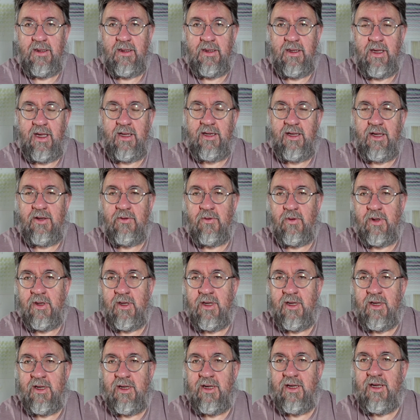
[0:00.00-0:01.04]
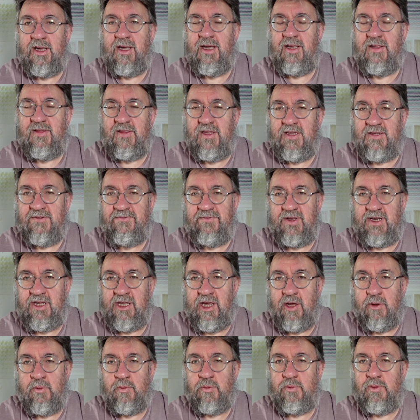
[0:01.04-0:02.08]
Hello, in this
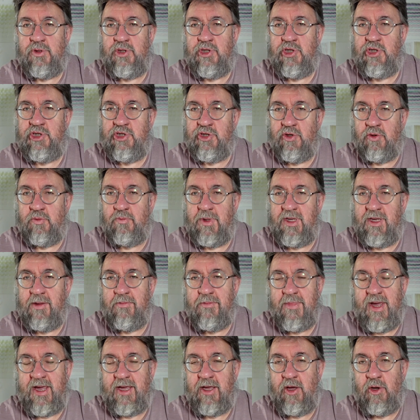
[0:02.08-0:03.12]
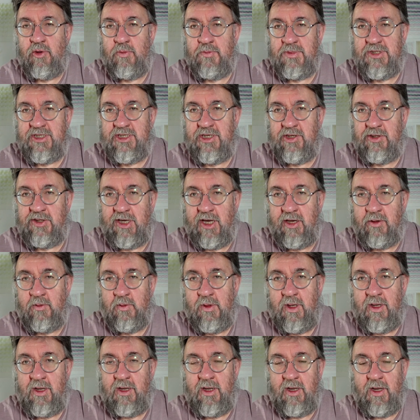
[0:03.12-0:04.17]
video you join me in my home studio
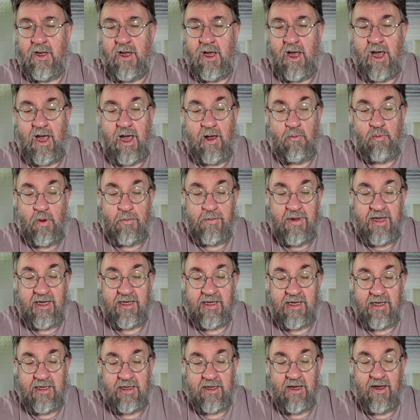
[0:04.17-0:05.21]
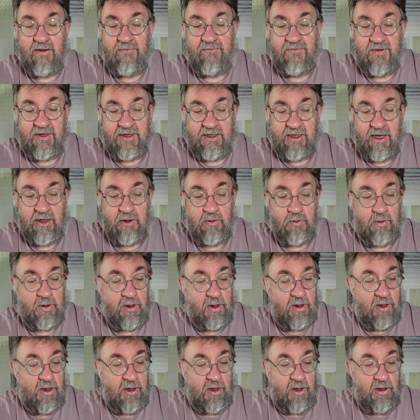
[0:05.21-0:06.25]
and we're making a video
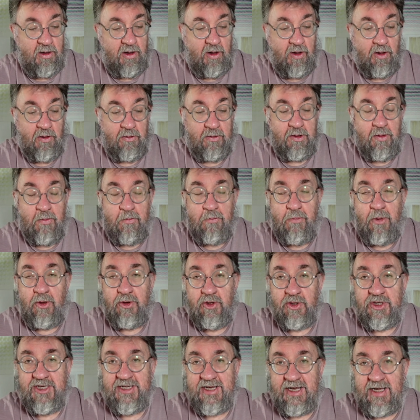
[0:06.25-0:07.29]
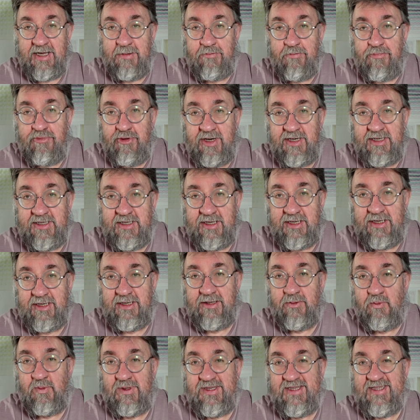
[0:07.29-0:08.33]
on monotype printing
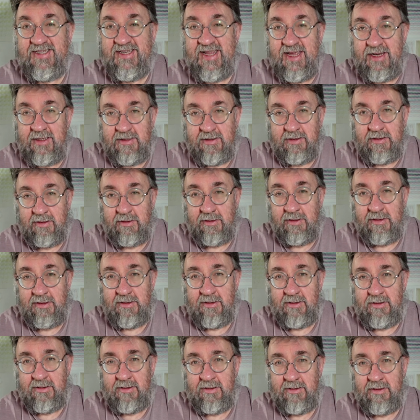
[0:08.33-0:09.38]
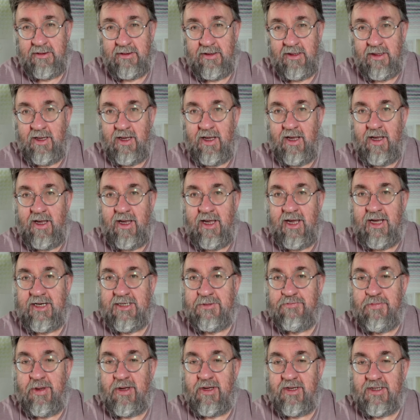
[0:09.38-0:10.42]
with stencils. It's
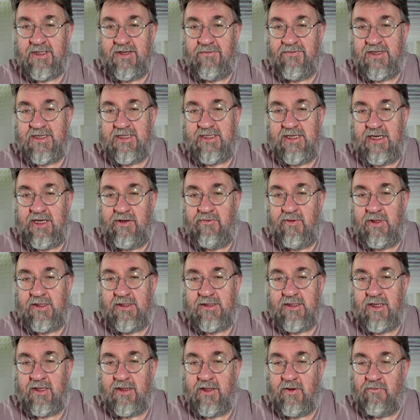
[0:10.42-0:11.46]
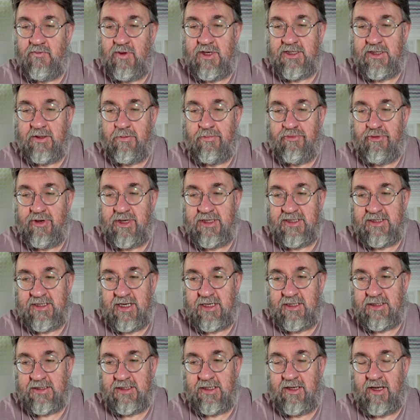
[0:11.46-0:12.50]
part of a series that the Regional Print
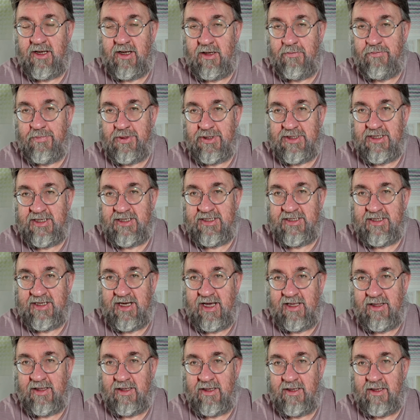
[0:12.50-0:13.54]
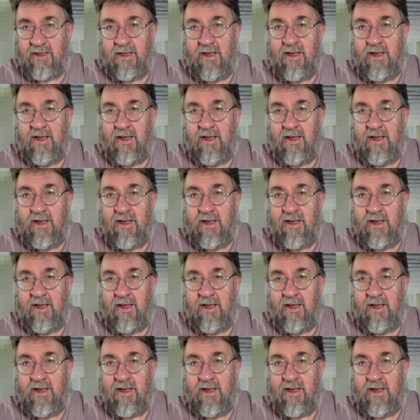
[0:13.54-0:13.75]
Centre are putting together